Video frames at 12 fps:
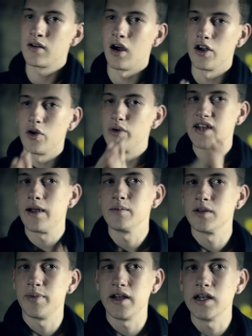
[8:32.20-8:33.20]
I'd always aimed
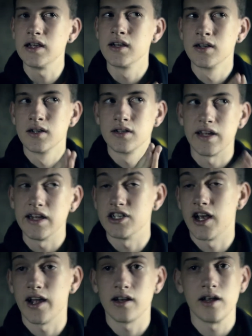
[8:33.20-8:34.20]
to be
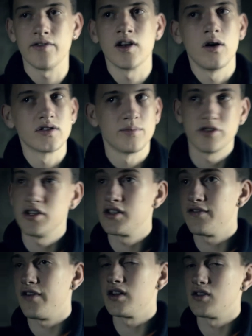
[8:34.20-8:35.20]
DJing, even though I was a
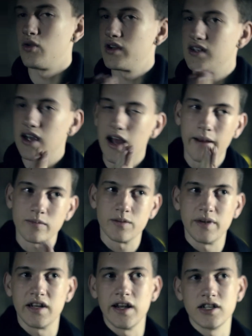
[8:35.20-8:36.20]
producer first. I'd always aimed to
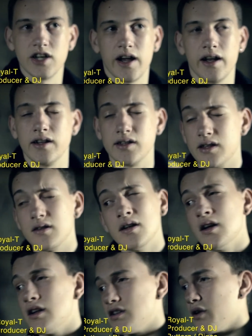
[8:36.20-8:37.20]
be DJing
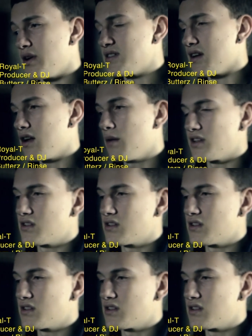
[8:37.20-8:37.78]
and doing this in clubs.